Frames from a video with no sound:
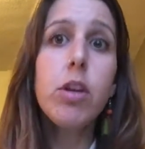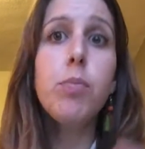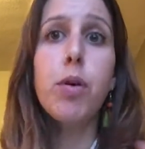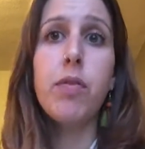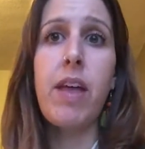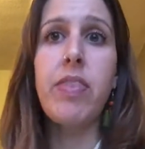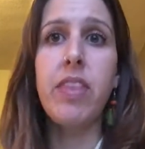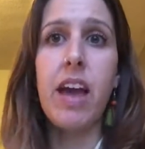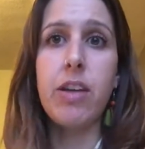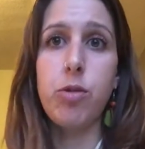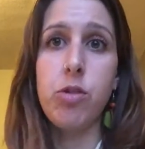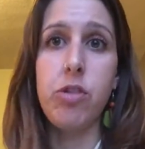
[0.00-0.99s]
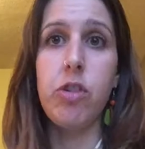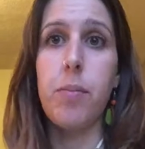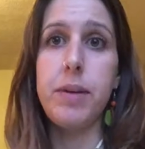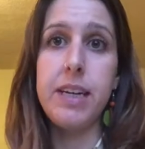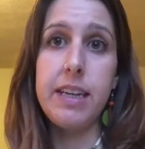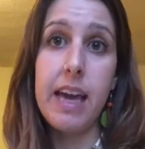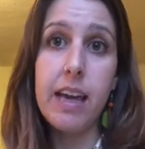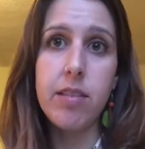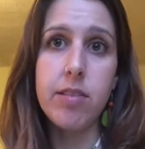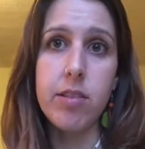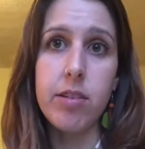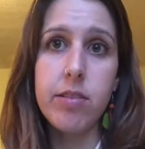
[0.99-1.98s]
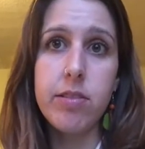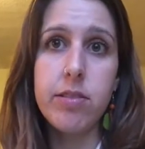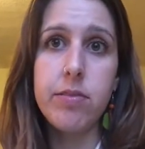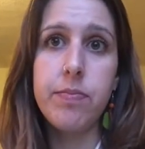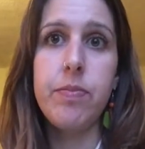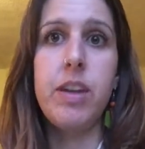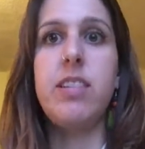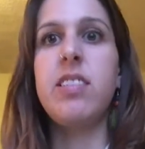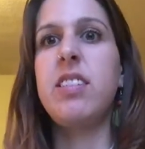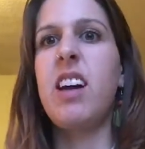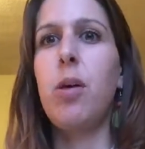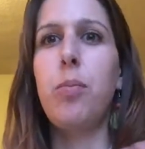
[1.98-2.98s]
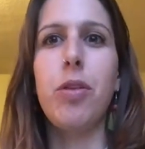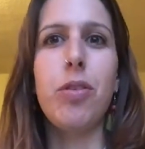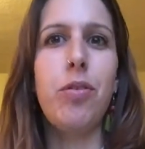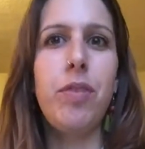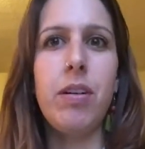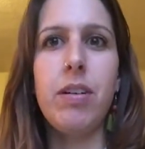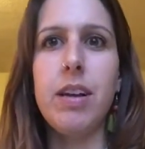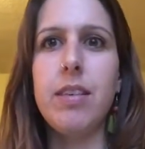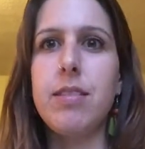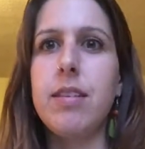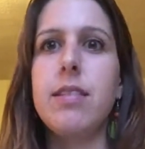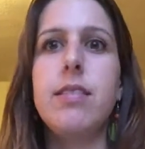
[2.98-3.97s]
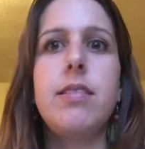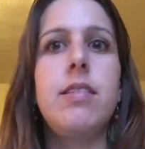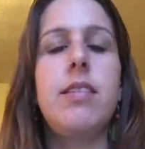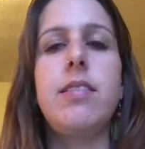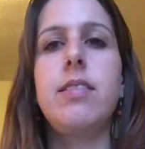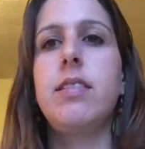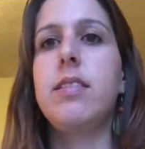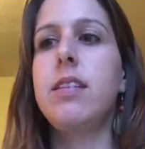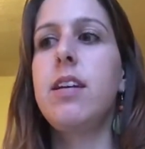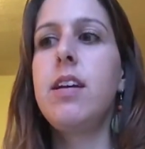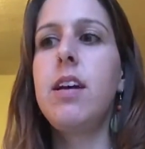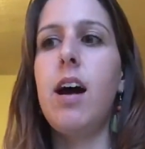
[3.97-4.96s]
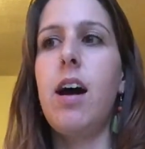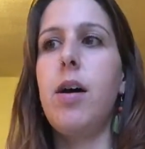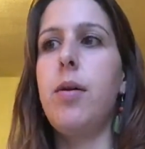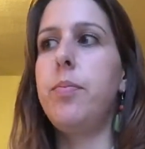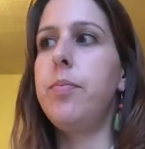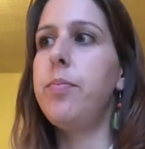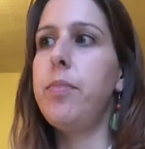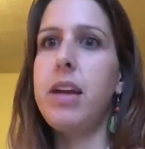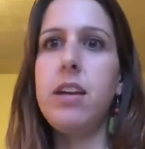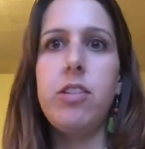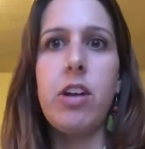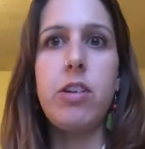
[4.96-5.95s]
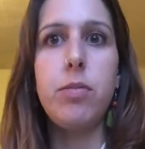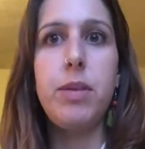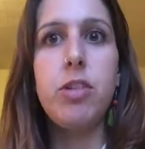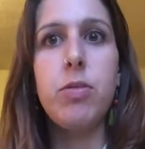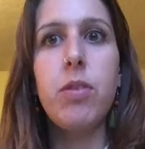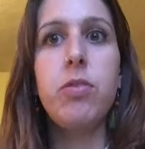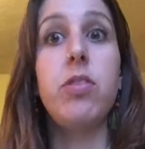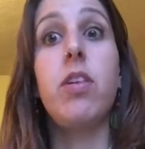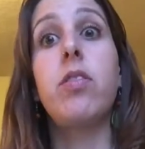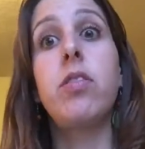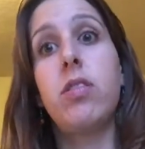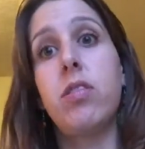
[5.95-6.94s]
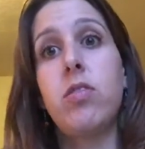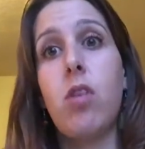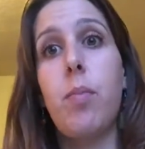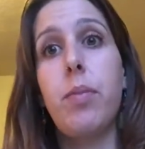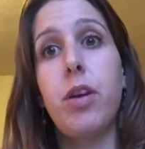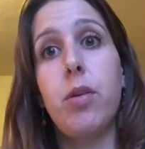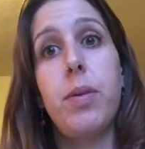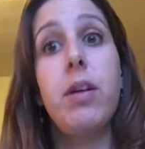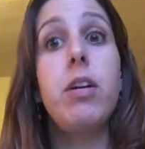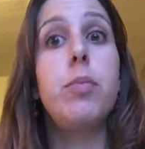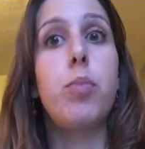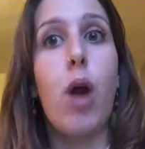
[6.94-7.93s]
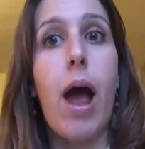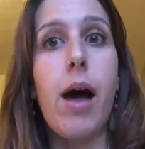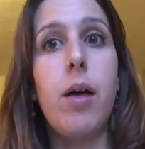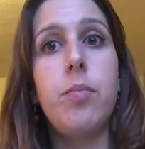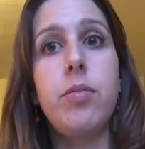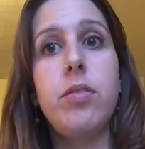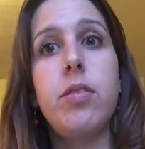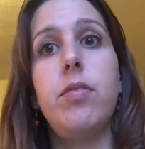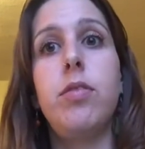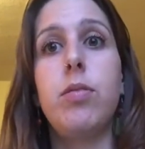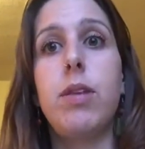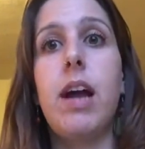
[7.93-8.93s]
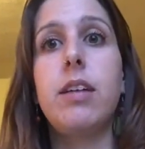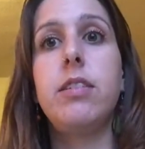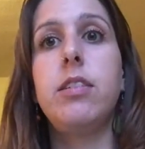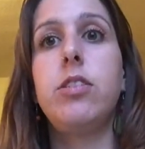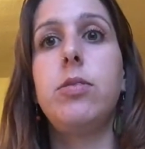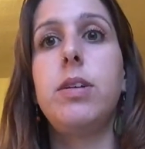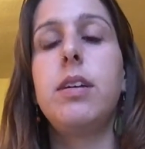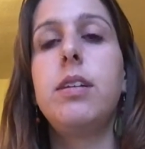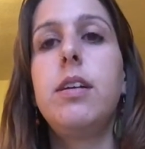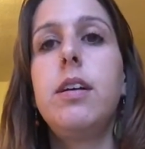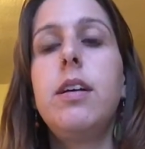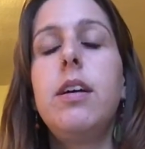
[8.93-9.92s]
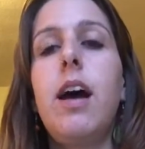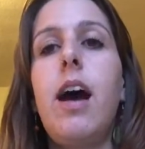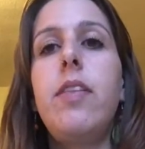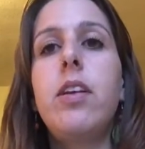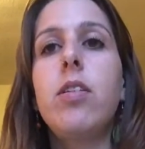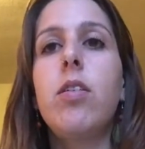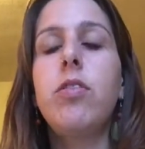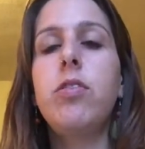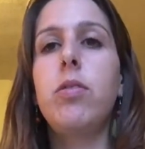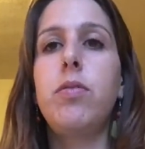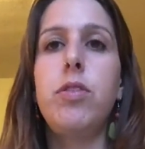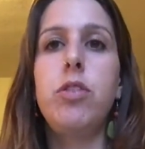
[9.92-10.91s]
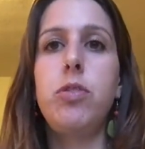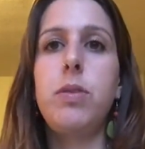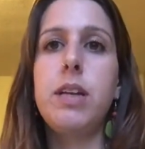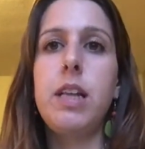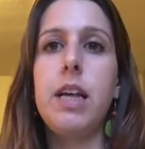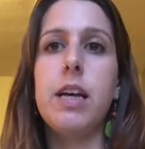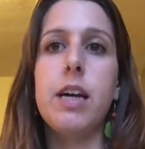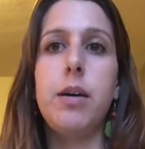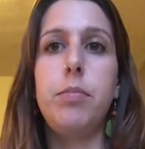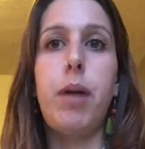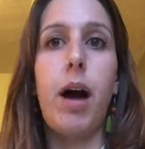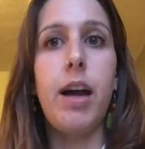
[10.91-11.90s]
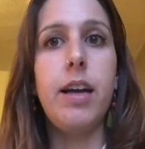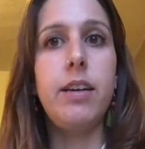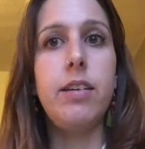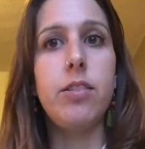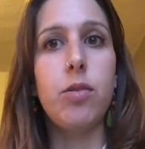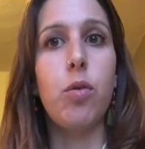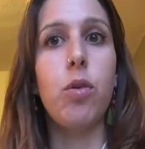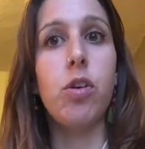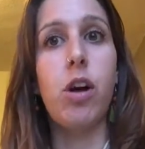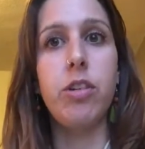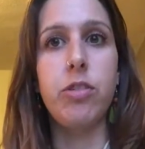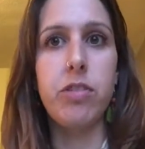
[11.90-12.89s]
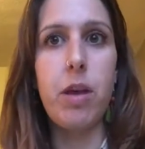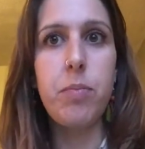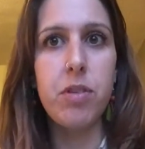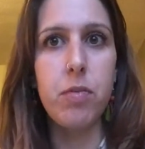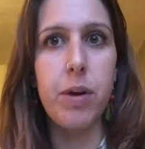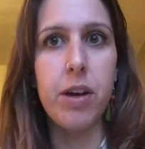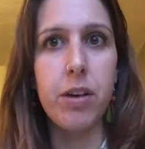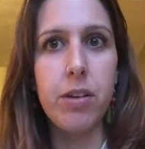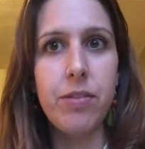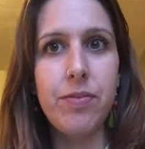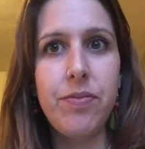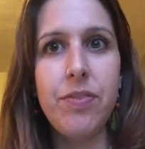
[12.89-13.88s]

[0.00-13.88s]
prevent the estrogen dominant cancers. It doesn't help with ovarian cysts. It doesn't manage endometriosis, other than stopping your period perhaps if you're reacting to it. And then you're also, if you're doing like a combined oral contraceptive pill,